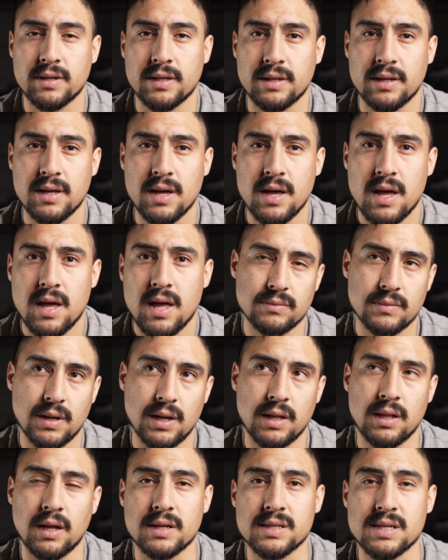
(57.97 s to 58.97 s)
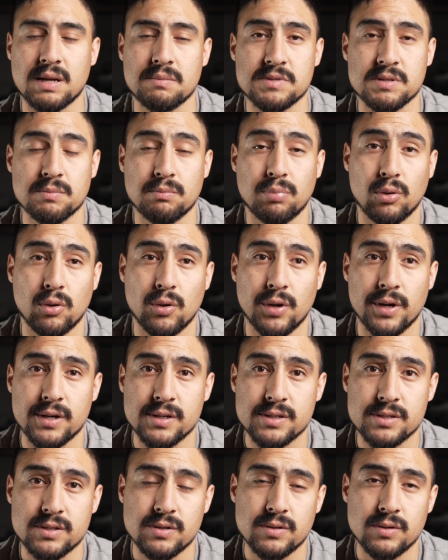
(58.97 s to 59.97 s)
And a lot of times
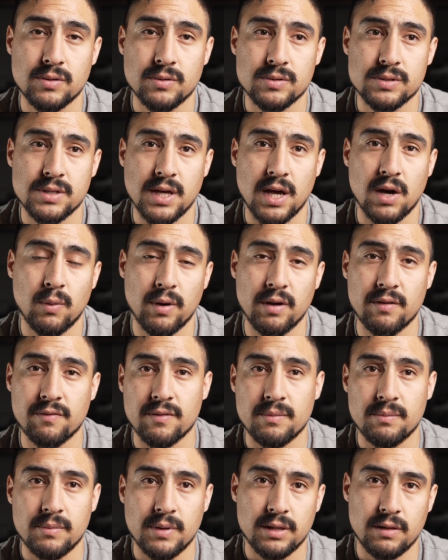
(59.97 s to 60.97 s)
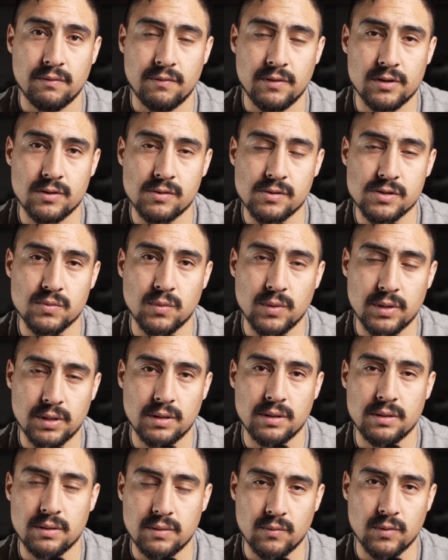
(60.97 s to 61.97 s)
employers do stay away from individuals with
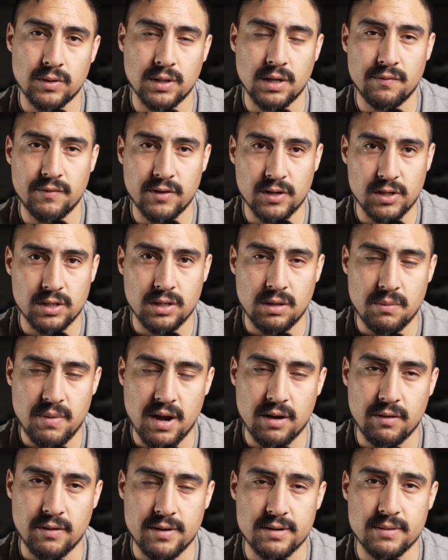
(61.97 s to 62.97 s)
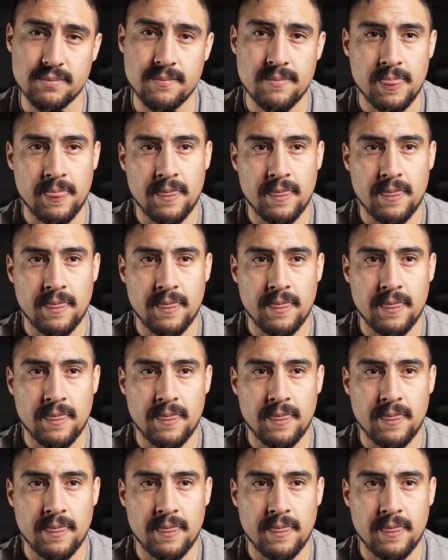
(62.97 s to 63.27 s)
conviction in their background.